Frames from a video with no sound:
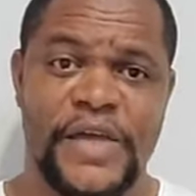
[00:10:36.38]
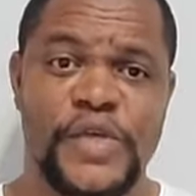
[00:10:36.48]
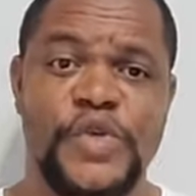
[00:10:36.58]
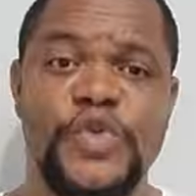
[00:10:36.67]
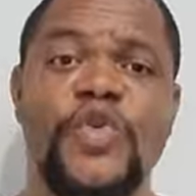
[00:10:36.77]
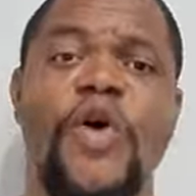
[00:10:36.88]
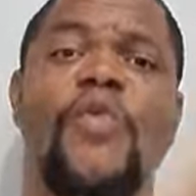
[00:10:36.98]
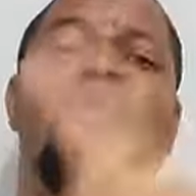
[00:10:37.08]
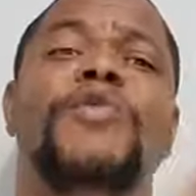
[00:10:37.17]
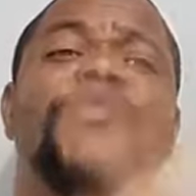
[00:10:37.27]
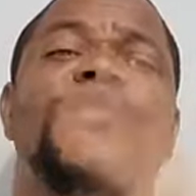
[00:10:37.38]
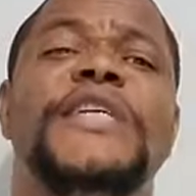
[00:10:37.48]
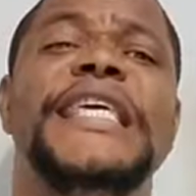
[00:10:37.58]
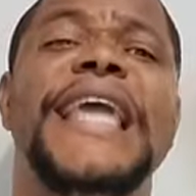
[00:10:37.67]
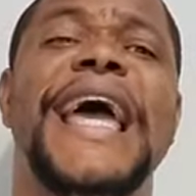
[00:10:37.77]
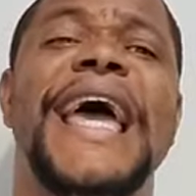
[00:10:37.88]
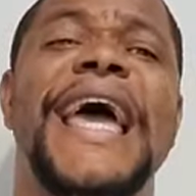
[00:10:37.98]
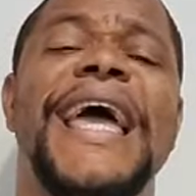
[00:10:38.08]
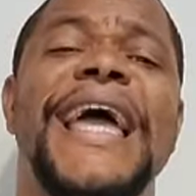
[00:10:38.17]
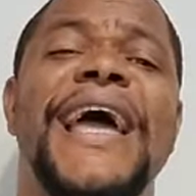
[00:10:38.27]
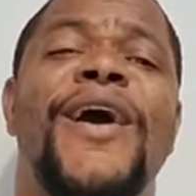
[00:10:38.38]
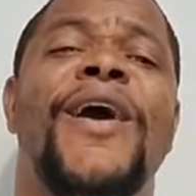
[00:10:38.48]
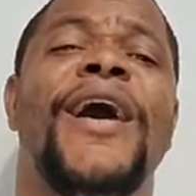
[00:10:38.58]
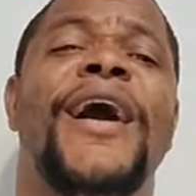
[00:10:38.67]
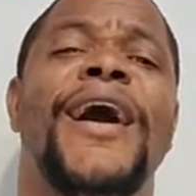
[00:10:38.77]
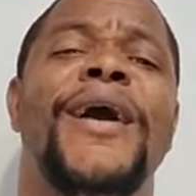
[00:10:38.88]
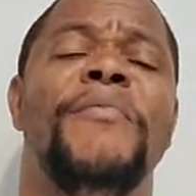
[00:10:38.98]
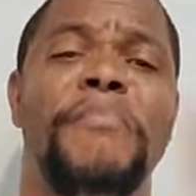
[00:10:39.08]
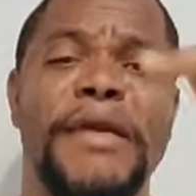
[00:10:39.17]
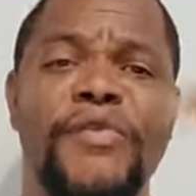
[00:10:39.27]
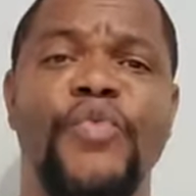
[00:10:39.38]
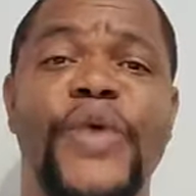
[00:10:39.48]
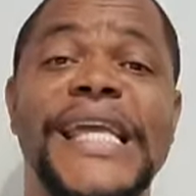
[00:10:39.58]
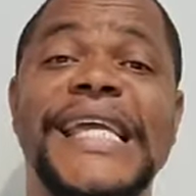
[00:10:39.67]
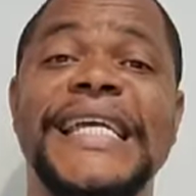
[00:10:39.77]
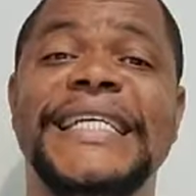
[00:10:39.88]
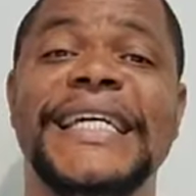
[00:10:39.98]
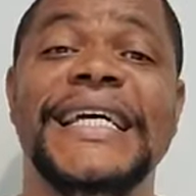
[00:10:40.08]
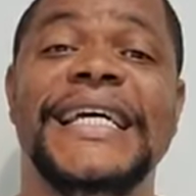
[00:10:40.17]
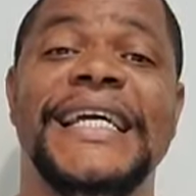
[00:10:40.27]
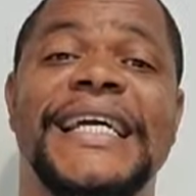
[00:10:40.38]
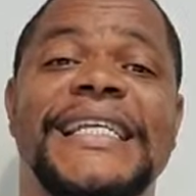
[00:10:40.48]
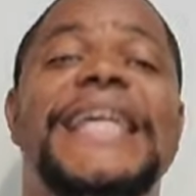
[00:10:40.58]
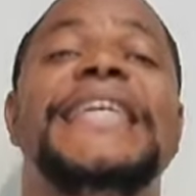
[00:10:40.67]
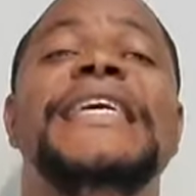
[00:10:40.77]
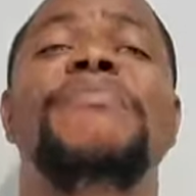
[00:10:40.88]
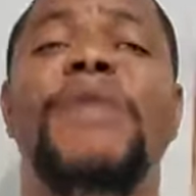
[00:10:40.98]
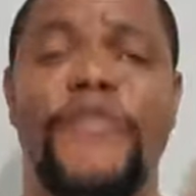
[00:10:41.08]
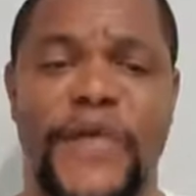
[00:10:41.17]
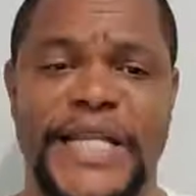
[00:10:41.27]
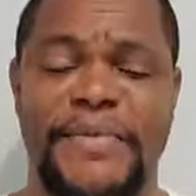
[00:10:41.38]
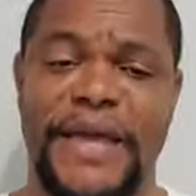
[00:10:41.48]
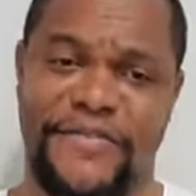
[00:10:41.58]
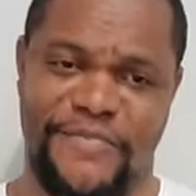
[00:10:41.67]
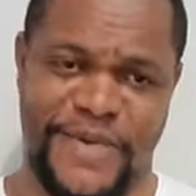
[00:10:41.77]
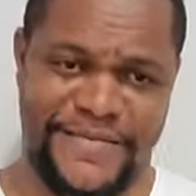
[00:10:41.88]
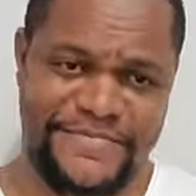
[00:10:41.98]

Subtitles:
you don't want to hear me read the email from WFP.